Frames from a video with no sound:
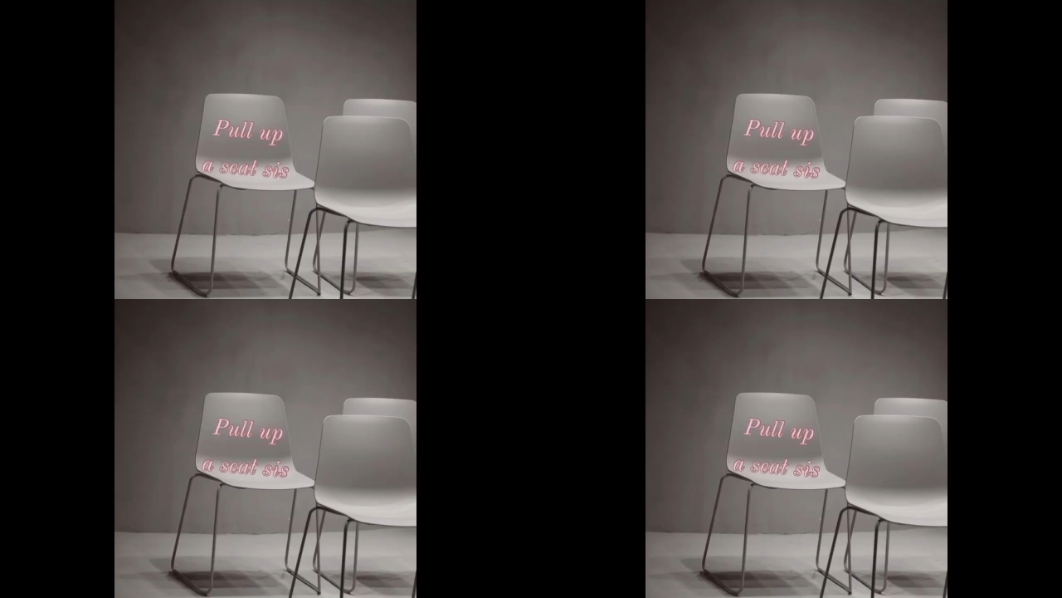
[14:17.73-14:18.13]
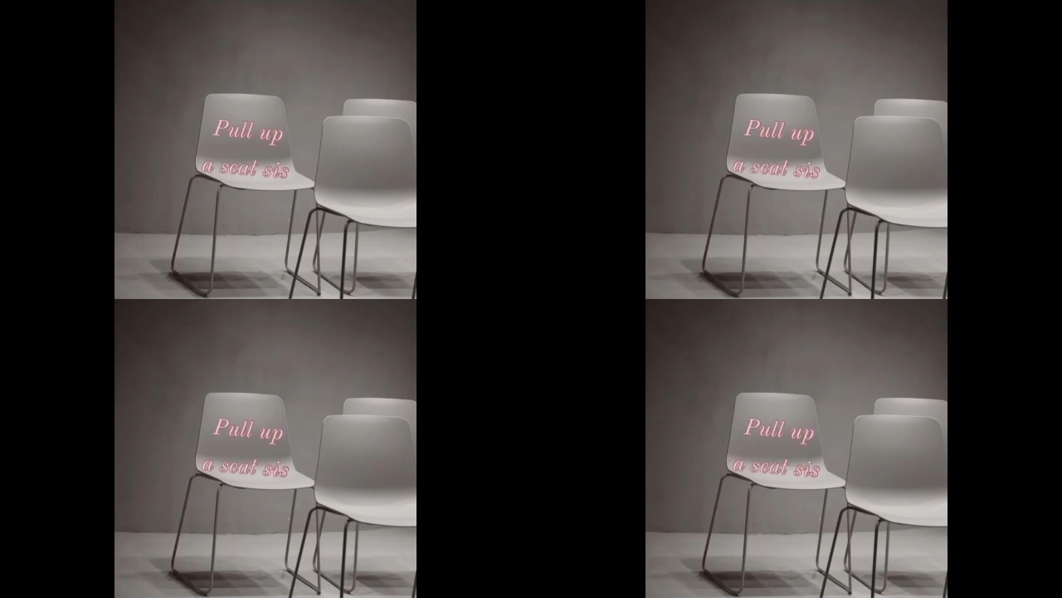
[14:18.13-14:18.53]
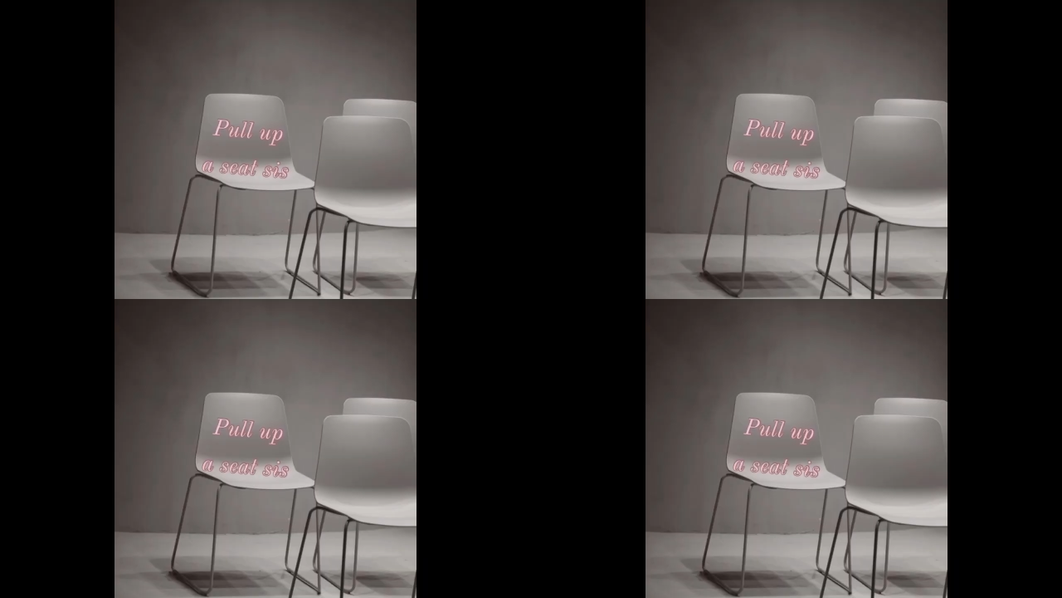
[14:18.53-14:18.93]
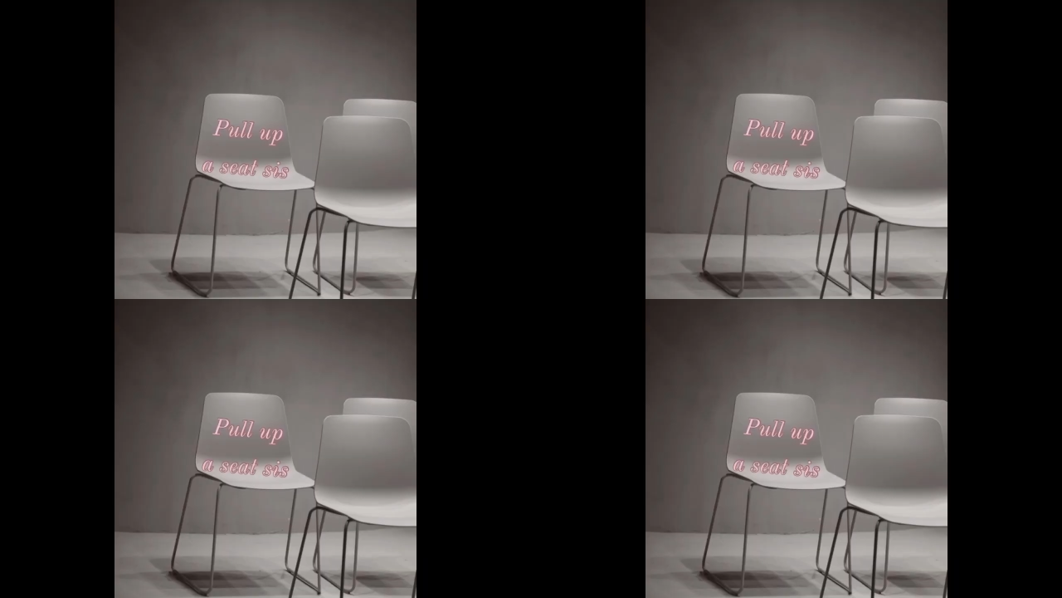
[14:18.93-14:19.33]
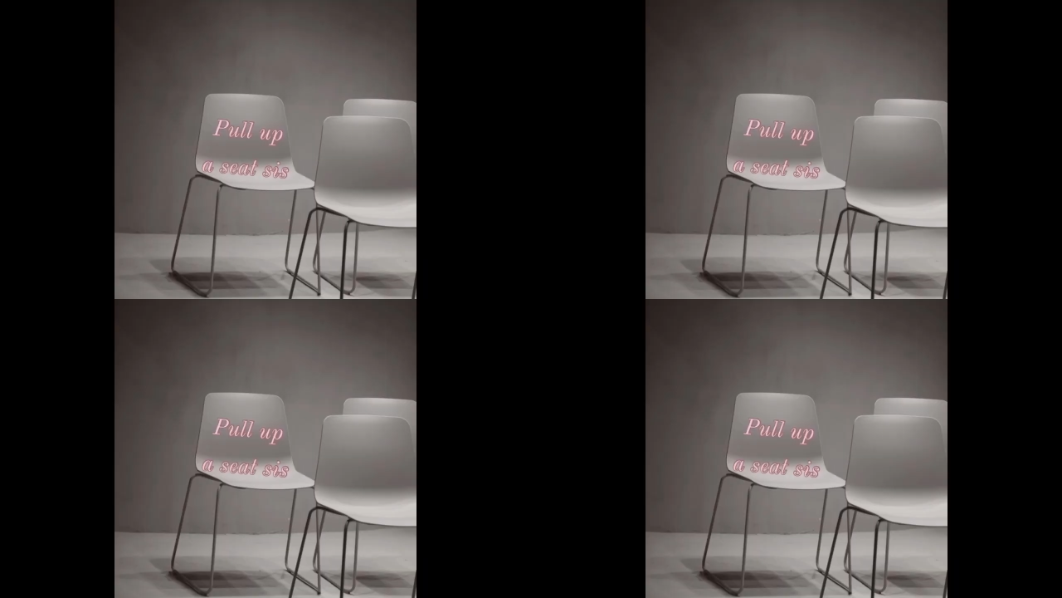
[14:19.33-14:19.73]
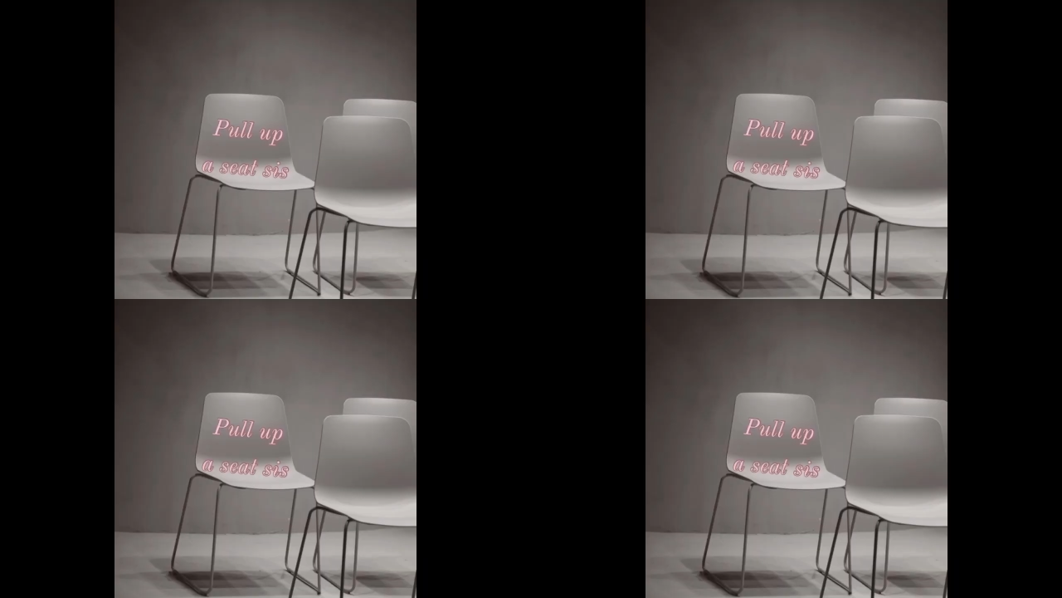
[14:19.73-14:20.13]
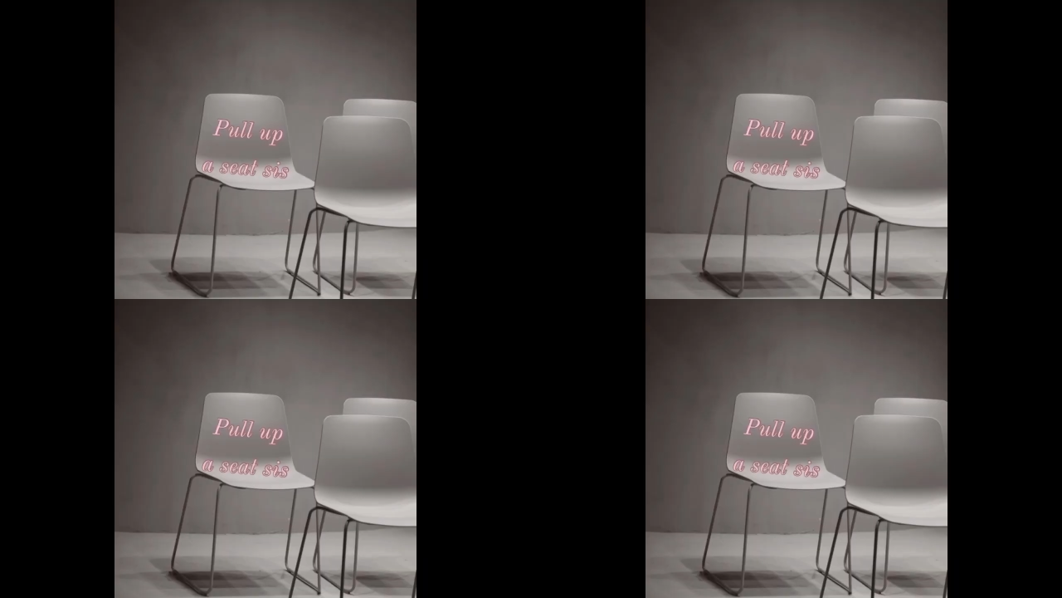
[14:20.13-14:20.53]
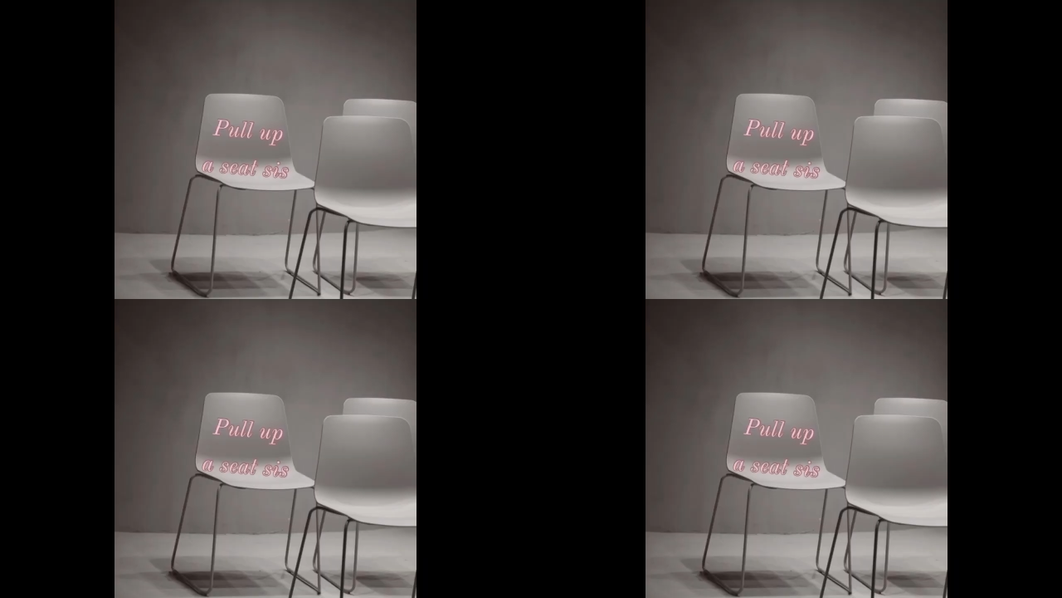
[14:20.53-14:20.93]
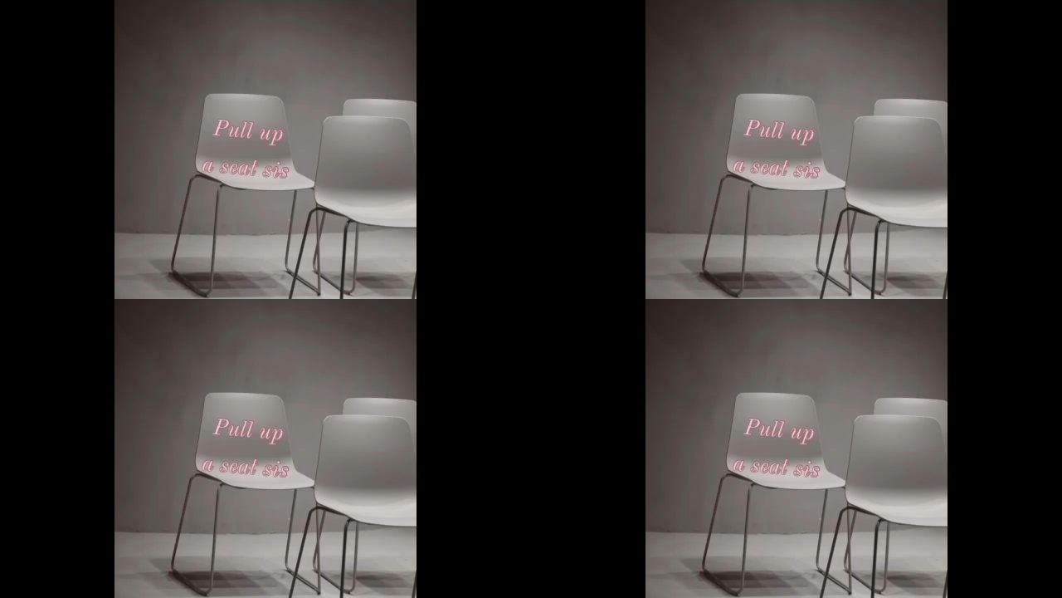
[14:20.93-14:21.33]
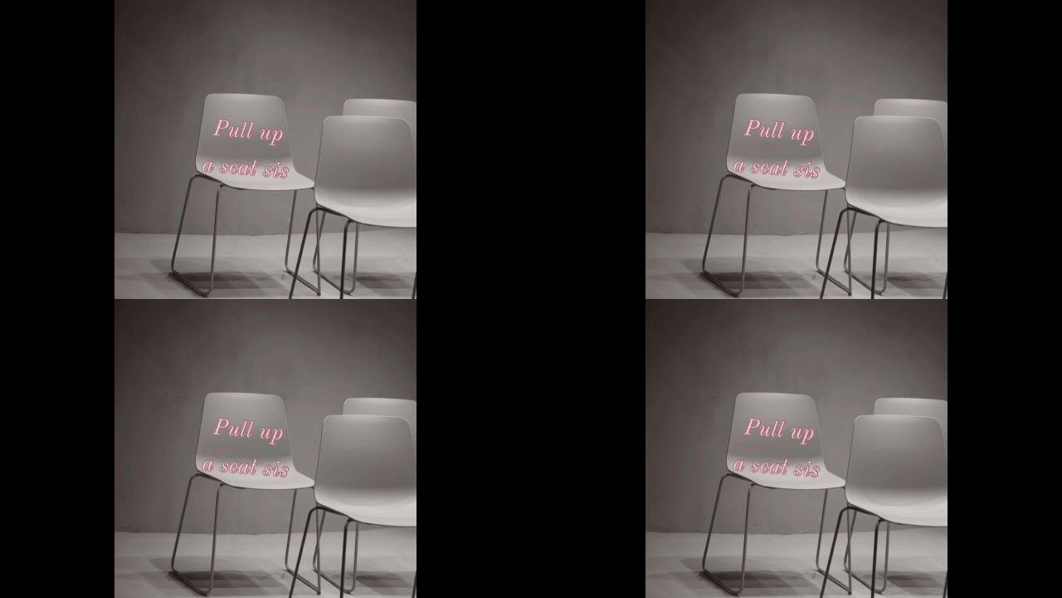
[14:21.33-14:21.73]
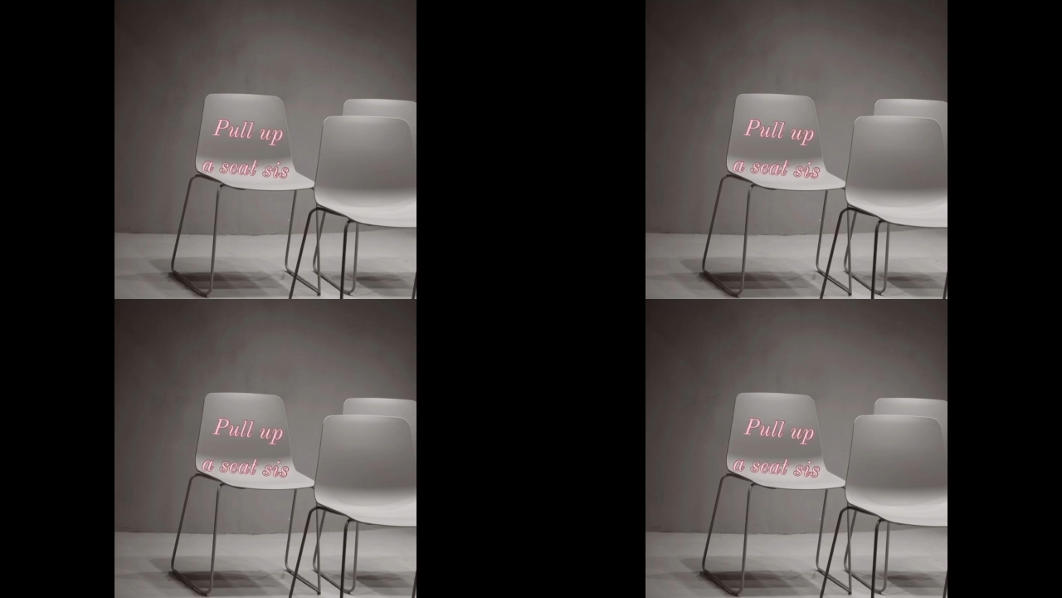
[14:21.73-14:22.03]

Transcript: Nobody's mouth can be seen.